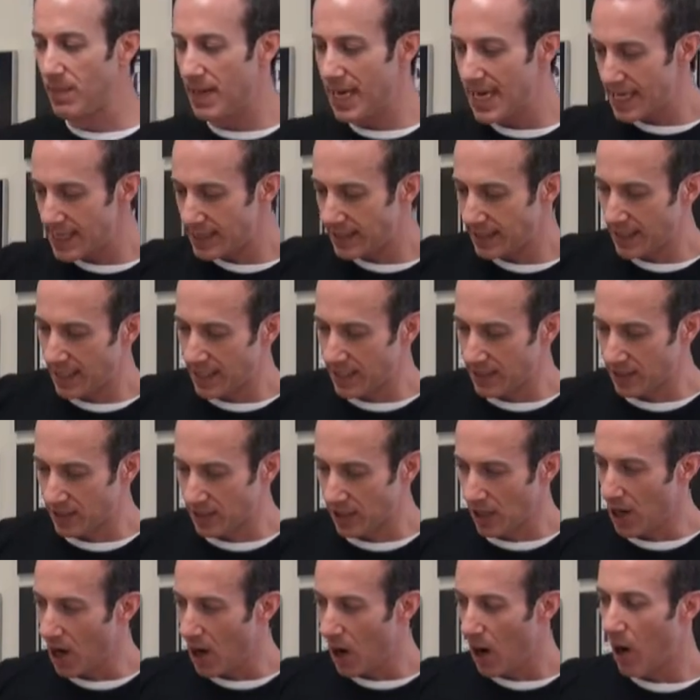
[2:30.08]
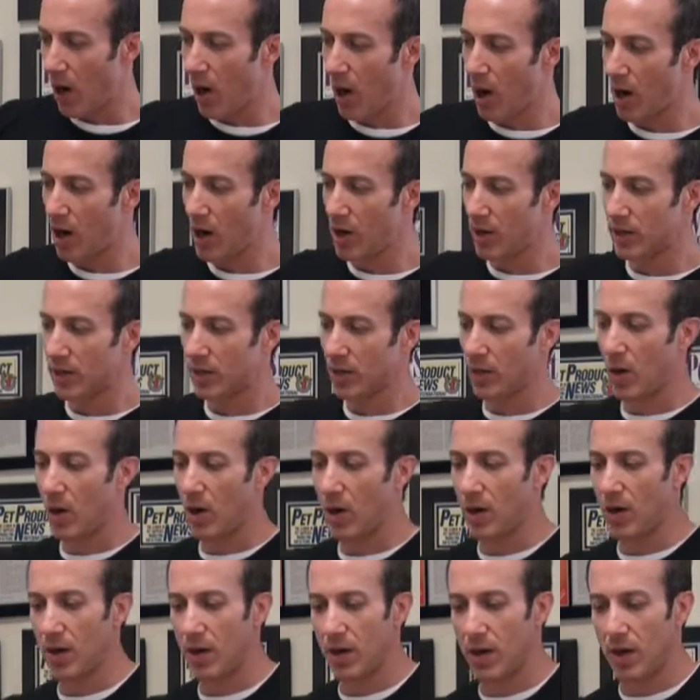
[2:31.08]
pieces
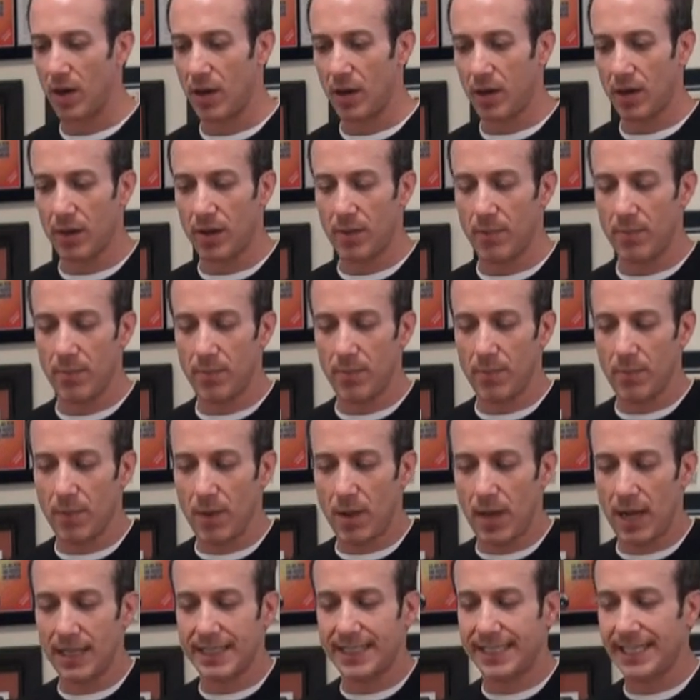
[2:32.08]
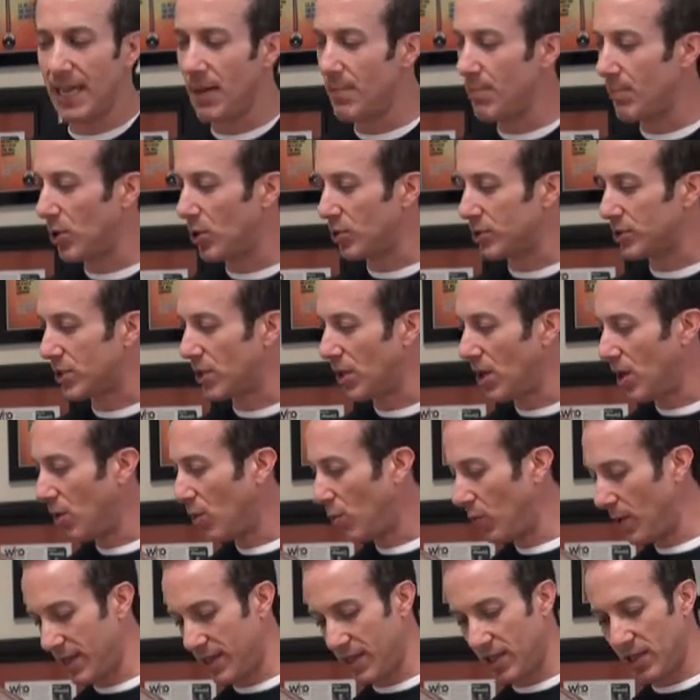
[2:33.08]
are assembled
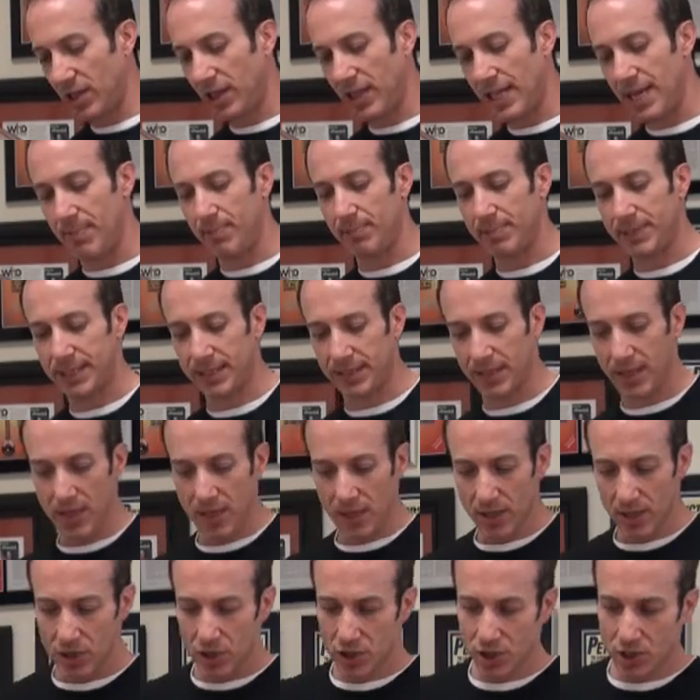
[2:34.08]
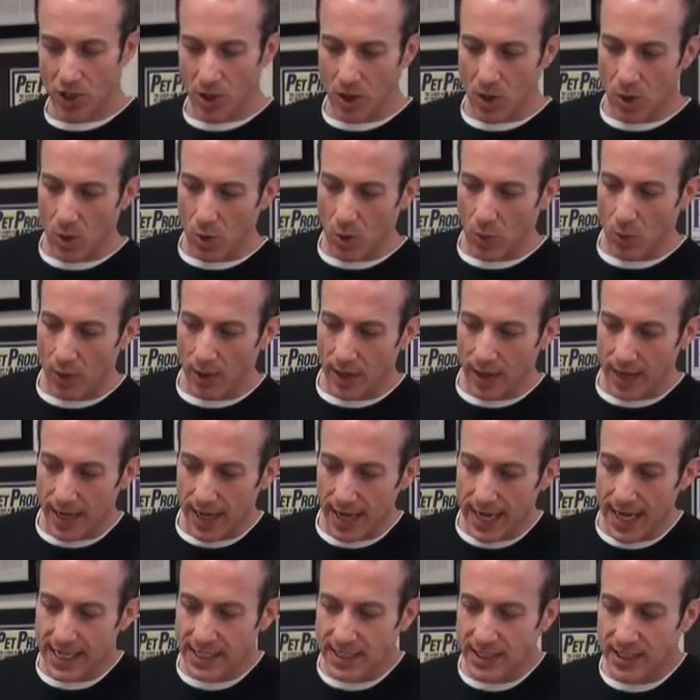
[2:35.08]
with clips. So
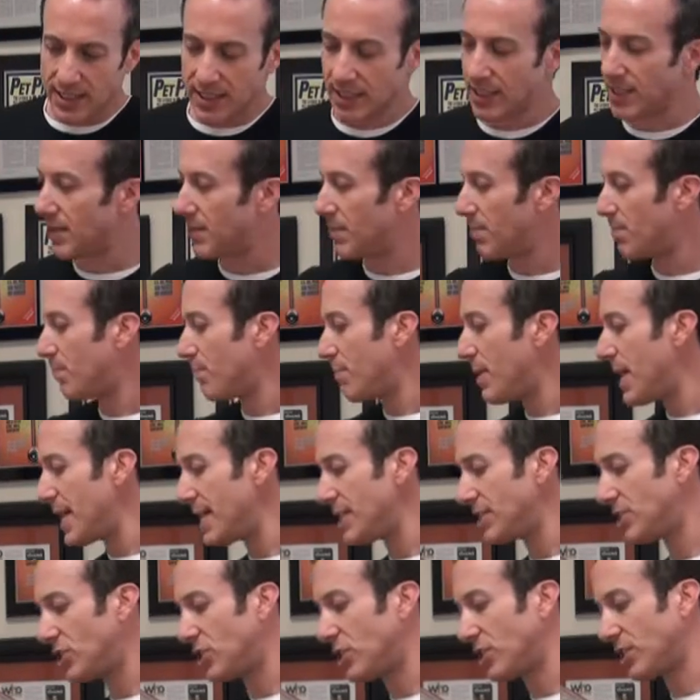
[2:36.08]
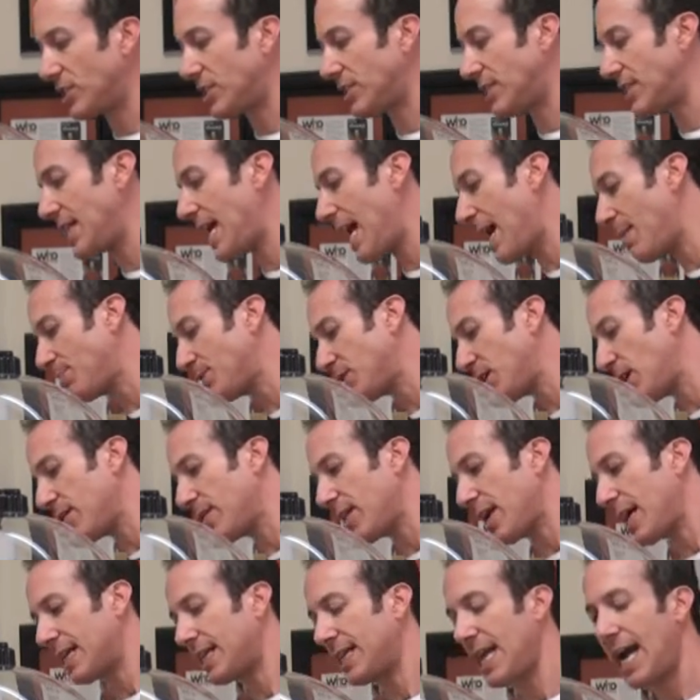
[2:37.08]
each piece just snaps on
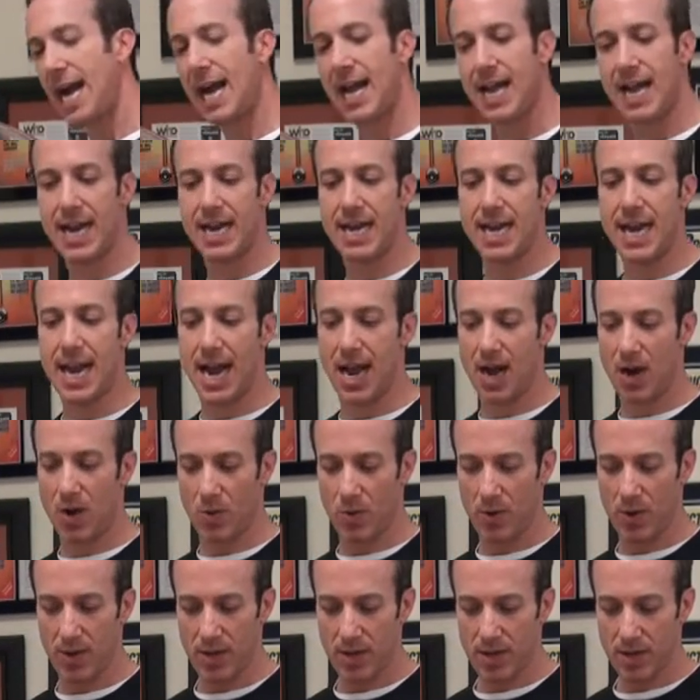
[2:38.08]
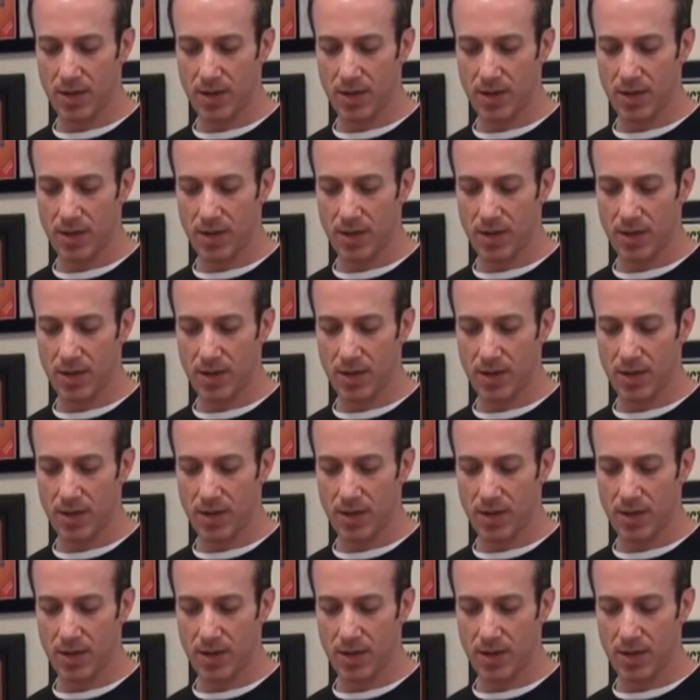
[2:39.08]
like that, and now